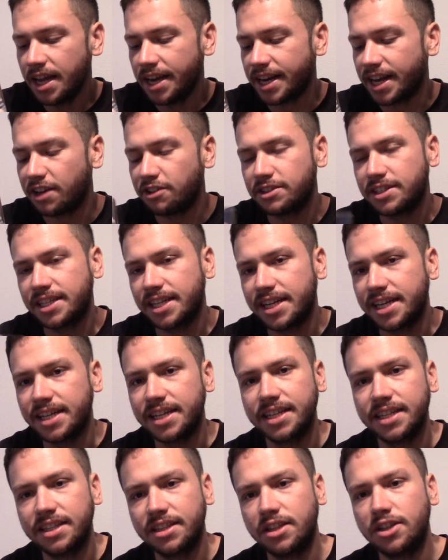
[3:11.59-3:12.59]
I'd say
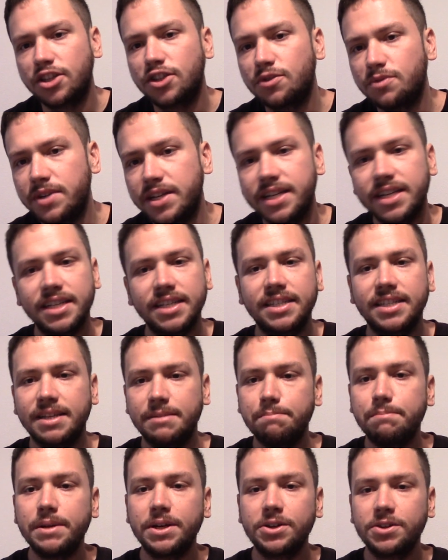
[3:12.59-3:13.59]
the sweetness
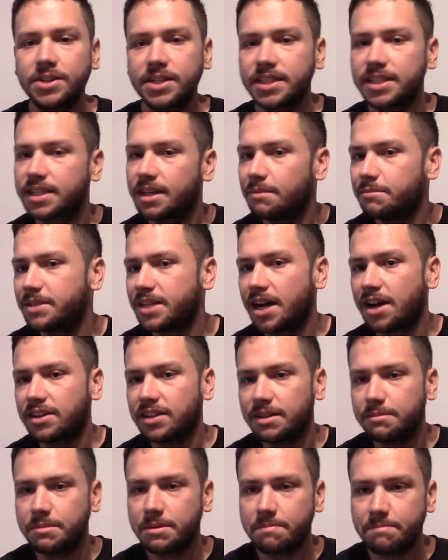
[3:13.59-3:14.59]
and bitterness comes out a
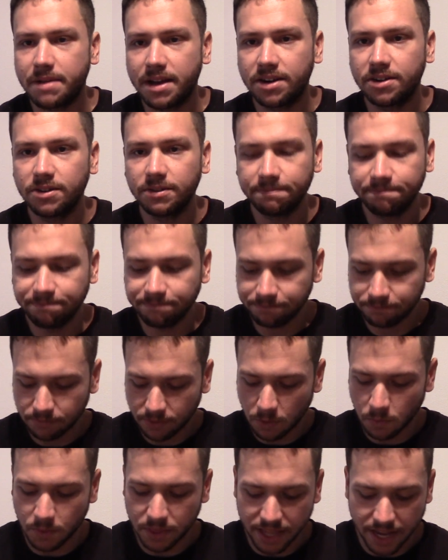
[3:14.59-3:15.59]
little bit better
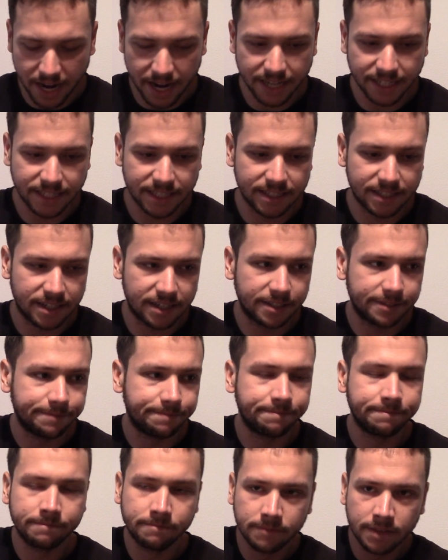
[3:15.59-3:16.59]
with the ice in there,
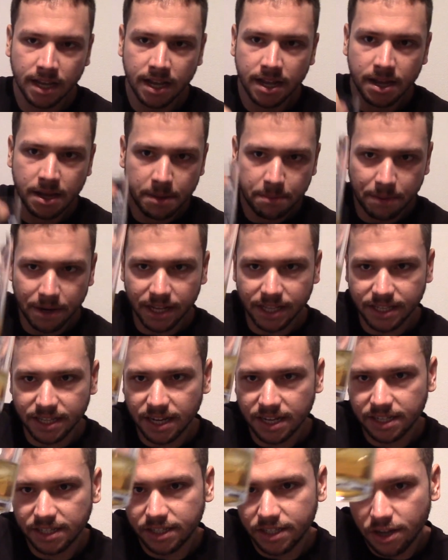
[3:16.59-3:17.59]
but it
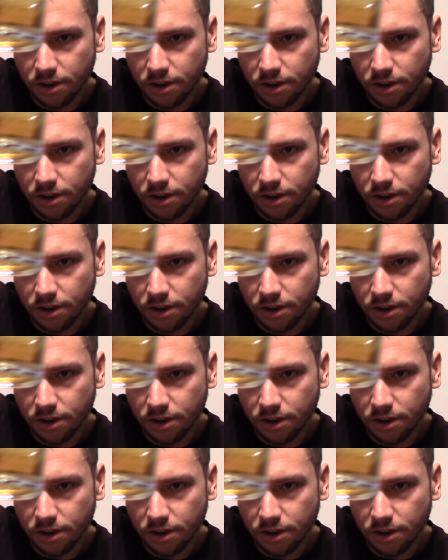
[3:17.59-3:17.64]
does